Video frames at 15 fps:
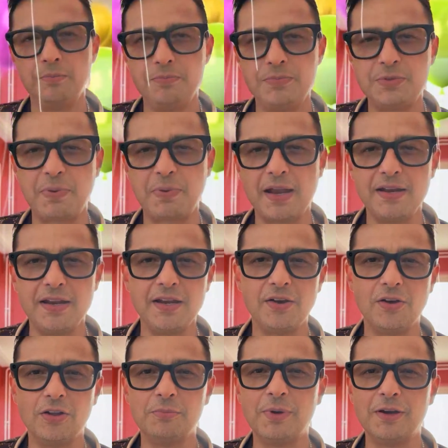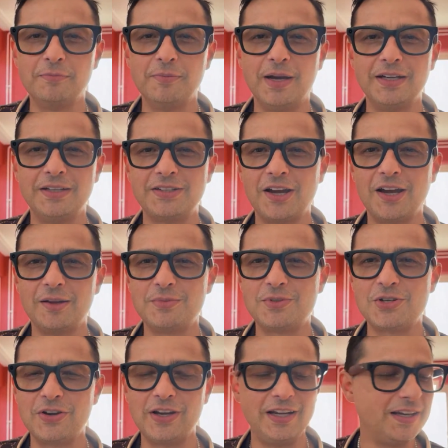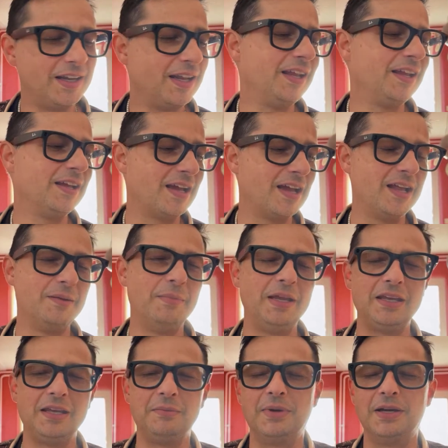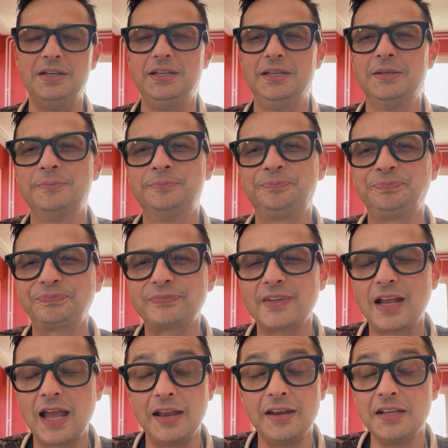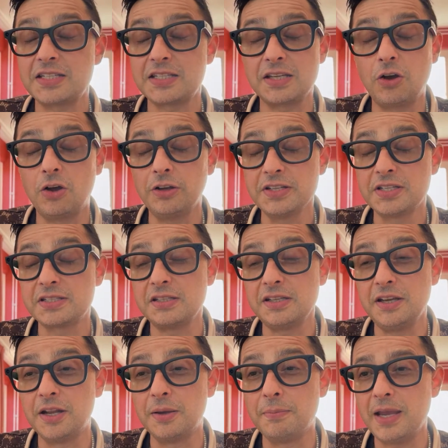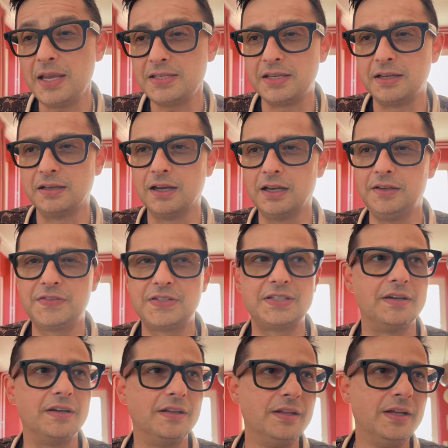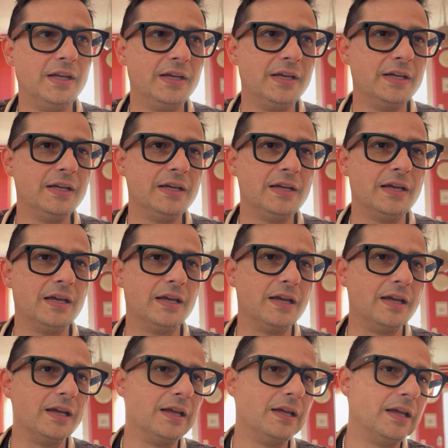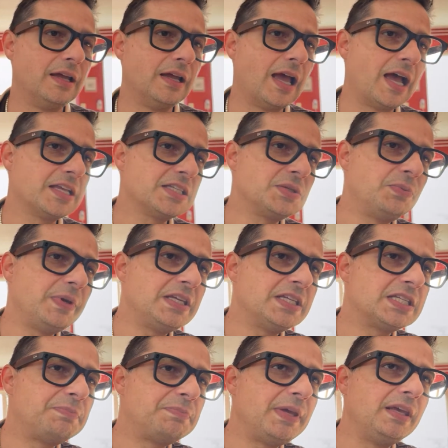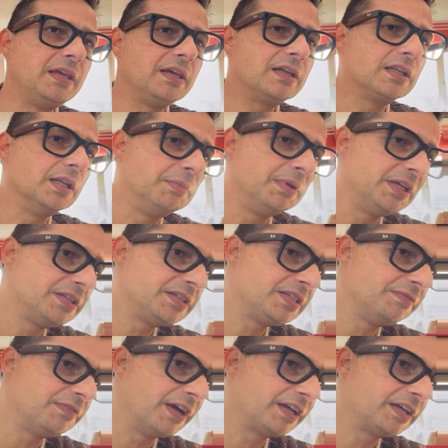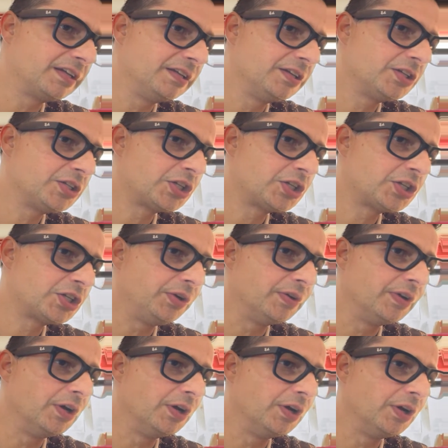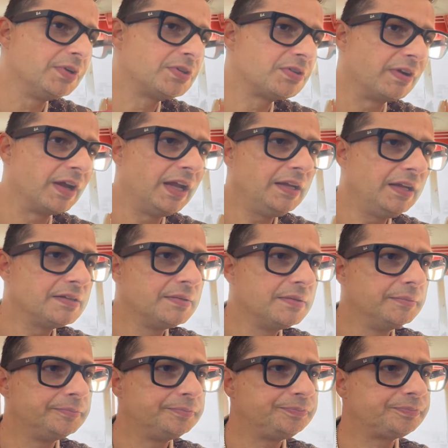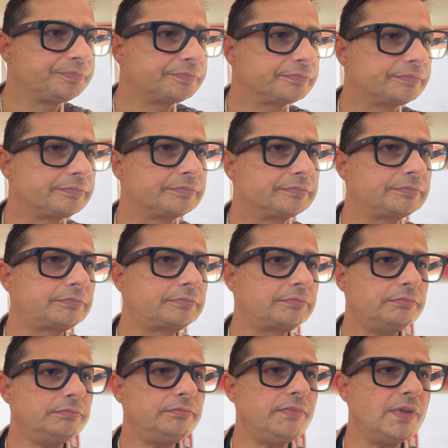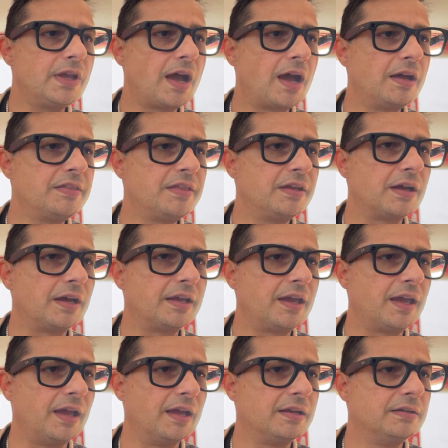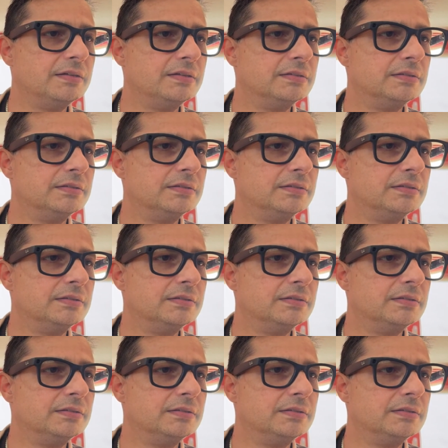spending all my time trading and making money. And it's honestly an amazing lifestyle. As we speak, let me see if I can show you an open trade. Yeah, I think I can.